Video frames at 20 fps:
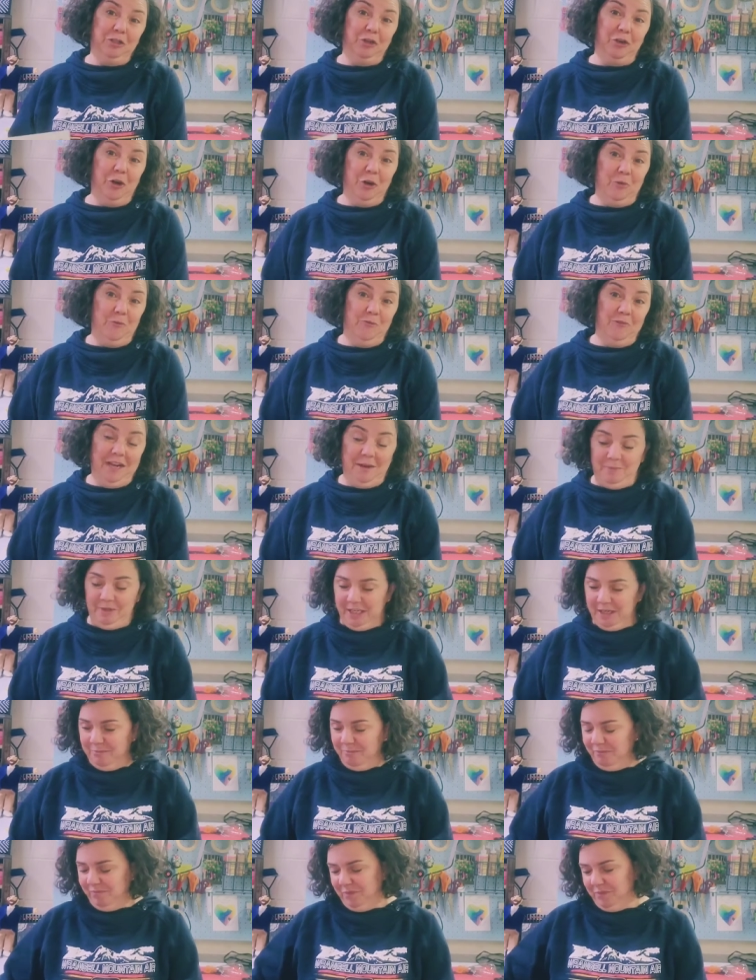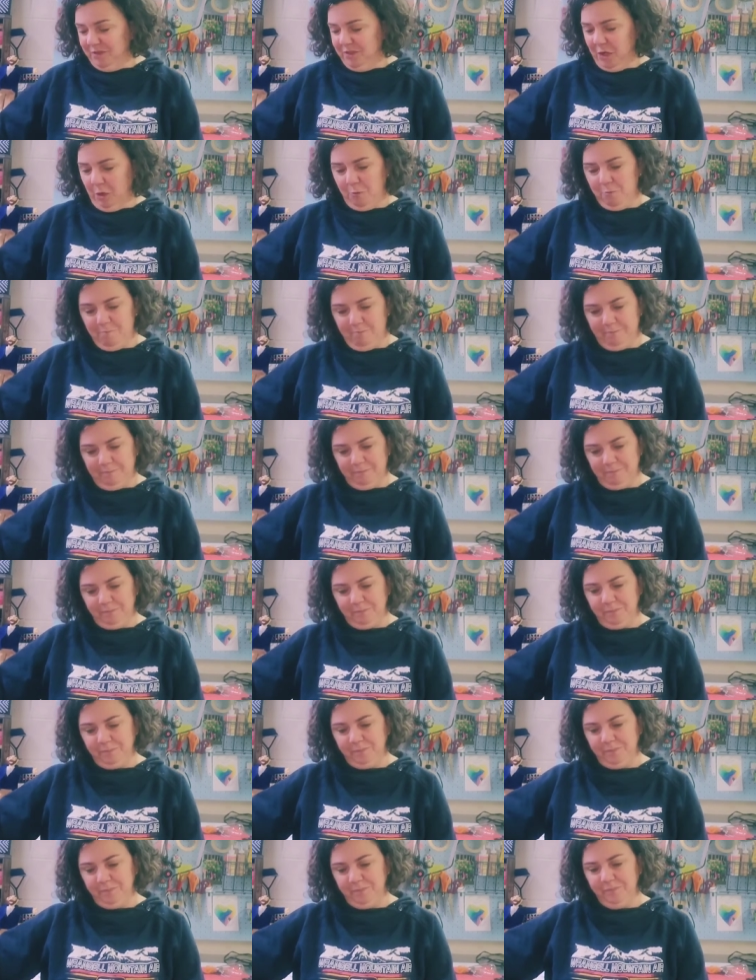your own family. So
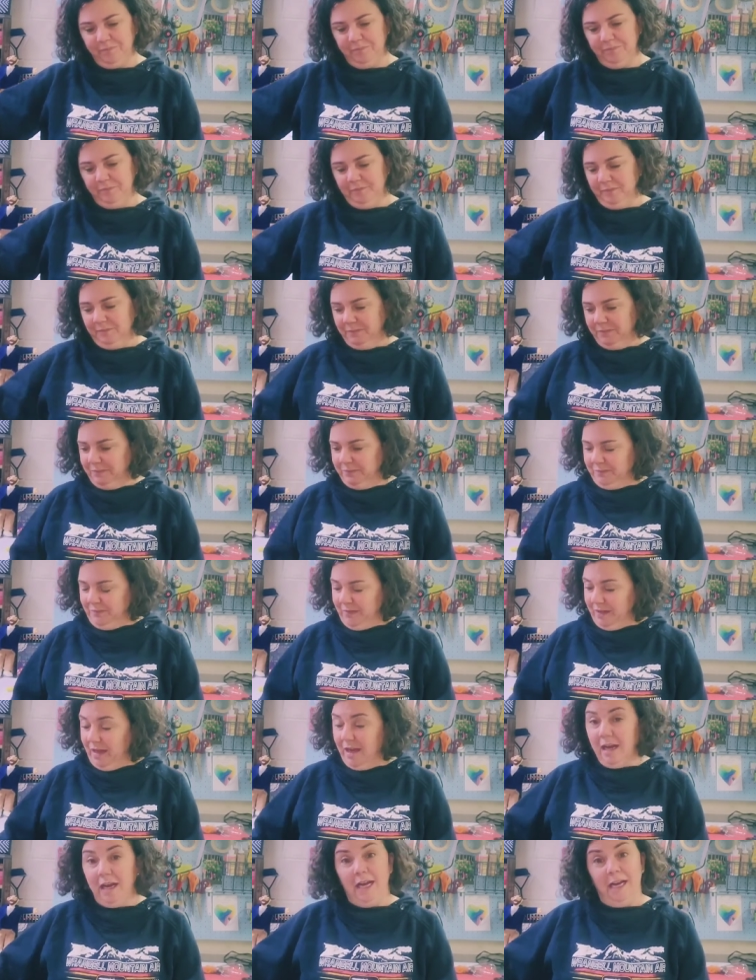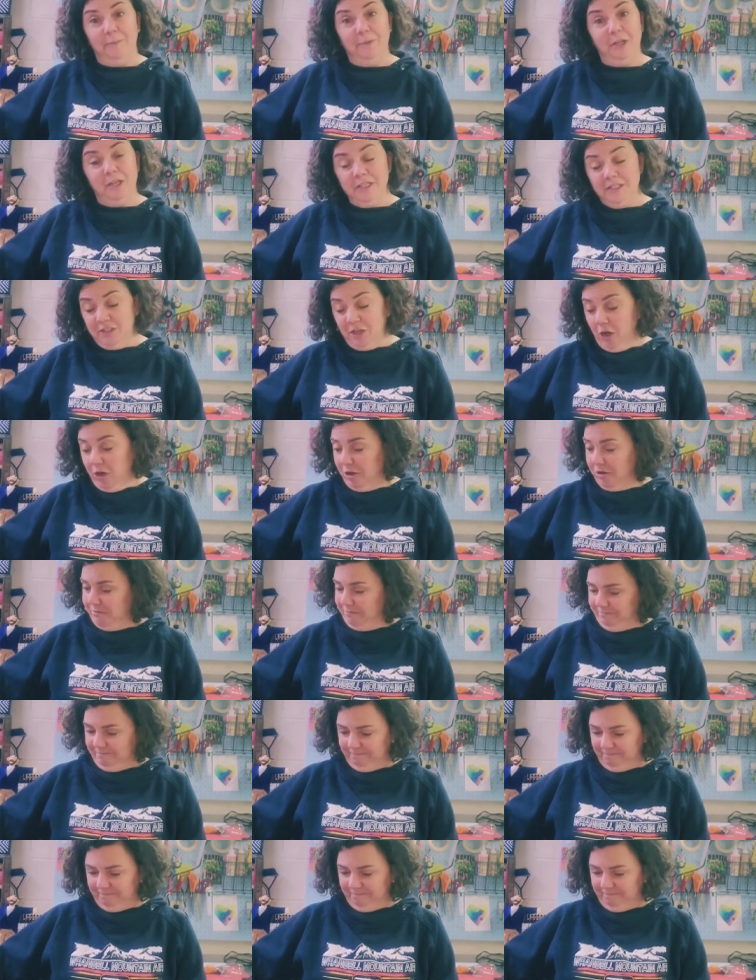I'm going to start.